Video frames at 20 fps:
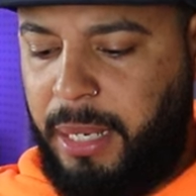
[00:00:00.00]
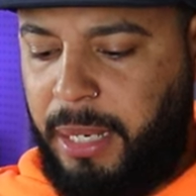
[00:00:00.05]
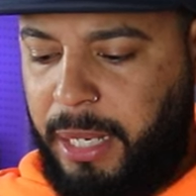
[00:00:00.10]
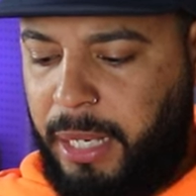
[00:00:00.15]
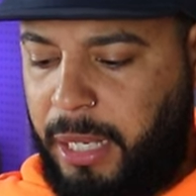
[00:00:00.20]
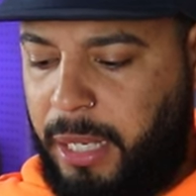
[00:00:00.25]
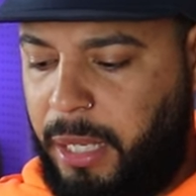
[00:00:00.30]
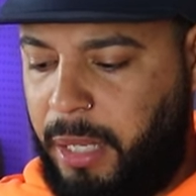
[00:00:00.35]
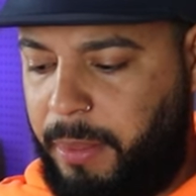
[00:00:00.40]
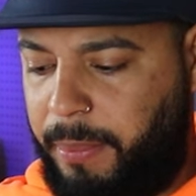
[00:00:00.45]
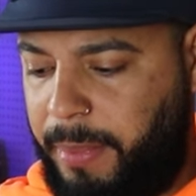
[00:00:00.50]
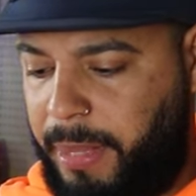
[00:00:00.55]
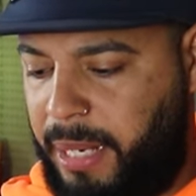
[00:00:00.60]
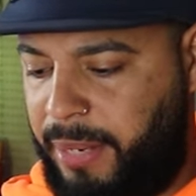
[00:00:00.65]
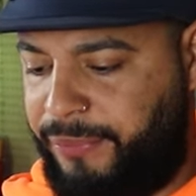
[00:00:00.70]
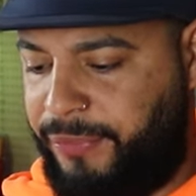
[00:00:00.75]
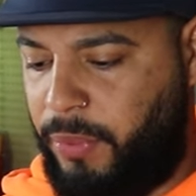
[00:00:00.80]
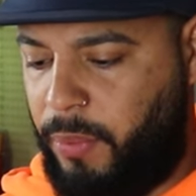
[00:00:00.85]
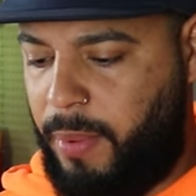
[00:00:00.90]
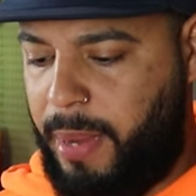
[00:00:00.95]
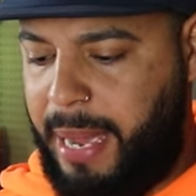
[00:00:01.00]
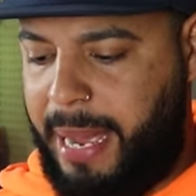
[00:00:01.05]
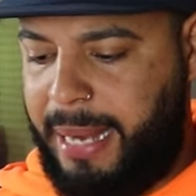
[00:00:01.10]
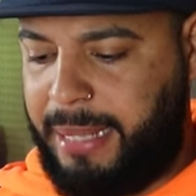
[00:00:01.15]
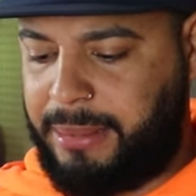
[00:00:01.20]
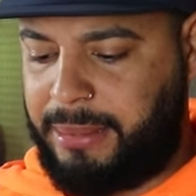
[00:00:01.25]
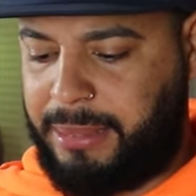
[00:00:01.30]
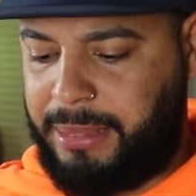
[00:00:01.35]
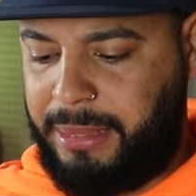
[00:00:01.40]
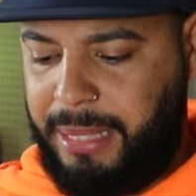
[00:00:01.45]
Um, and if you
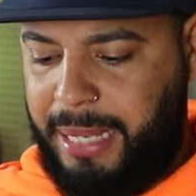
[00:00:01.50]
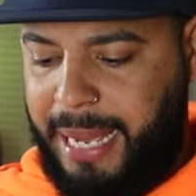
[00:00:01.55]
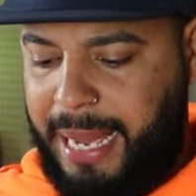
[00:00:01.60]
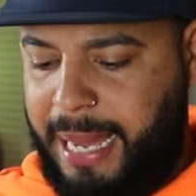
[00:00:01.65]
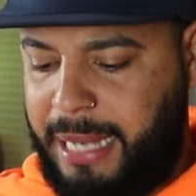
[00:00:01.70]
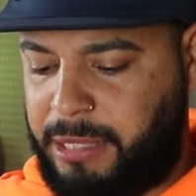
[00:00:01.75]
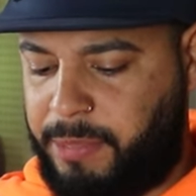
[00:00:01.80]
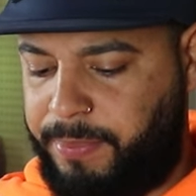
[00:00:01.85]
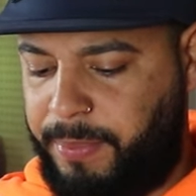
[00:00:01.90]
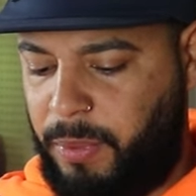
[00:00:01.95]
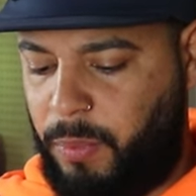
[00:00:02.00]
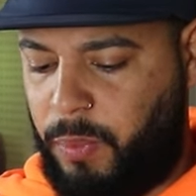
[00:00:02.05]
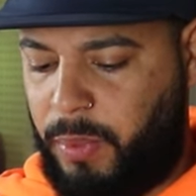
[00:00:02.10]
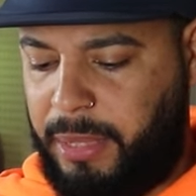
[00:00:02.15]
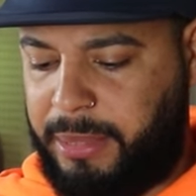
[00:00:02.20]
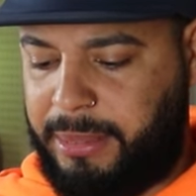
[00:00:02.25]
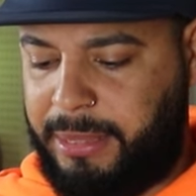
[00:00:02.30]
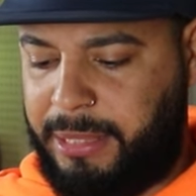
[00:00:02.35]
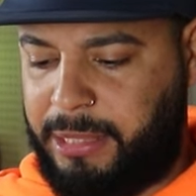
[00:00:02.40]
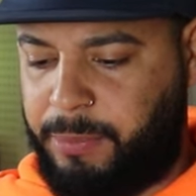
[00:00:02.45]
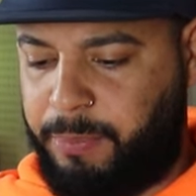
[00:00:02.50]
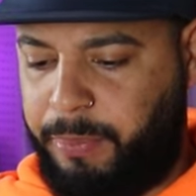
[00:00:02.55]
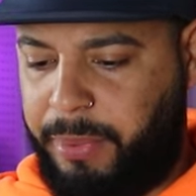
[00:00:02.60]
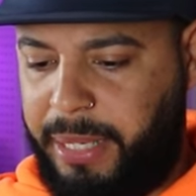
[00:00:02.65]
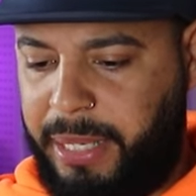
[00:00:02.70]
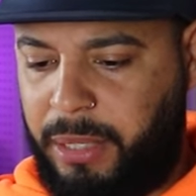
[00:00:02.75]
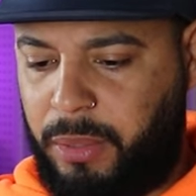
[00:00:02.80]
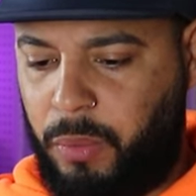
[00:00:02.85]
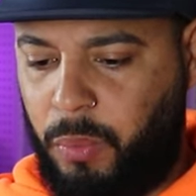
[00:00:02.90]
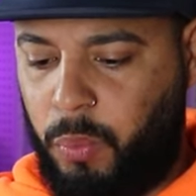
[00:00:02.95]
had to ask me what this
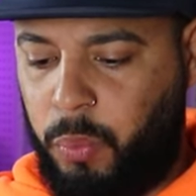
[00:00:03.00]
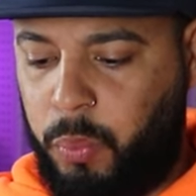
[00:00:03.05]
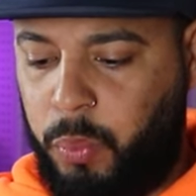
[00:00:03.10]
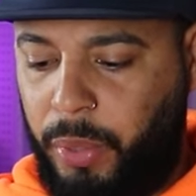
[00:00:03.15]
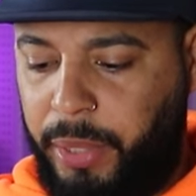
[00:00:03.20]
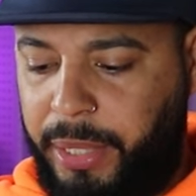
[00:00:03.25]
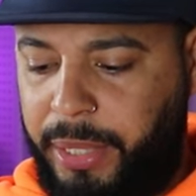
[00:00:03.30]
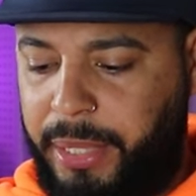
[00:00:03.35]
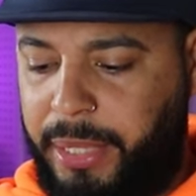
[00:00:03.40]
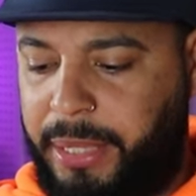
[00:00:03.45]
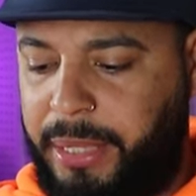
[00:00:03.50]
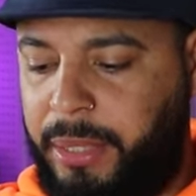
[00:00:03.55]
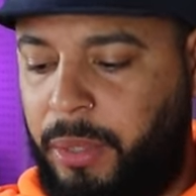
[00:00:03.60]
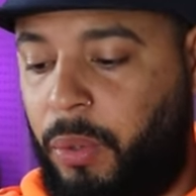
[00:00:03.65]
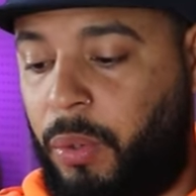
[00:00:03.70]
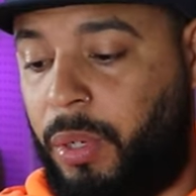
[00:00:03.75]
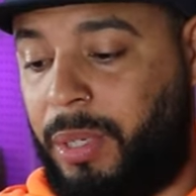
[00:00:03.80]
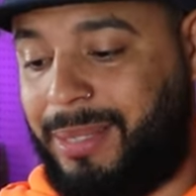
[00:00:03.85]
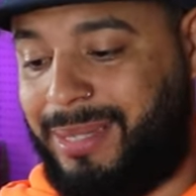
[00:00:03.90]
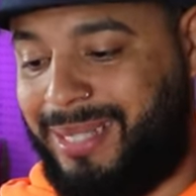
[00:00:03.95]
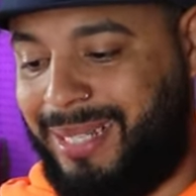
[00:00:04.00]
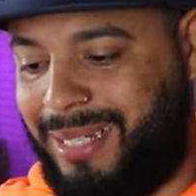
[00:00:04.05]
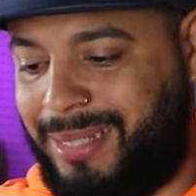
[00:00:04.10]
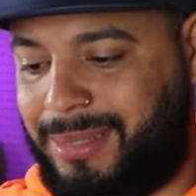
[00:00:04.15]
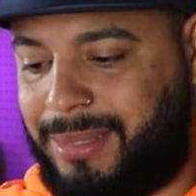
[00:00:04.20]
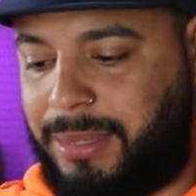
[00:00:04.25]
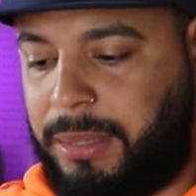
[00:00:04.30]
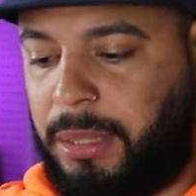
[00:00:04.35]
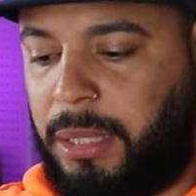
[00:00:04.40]
bike would or does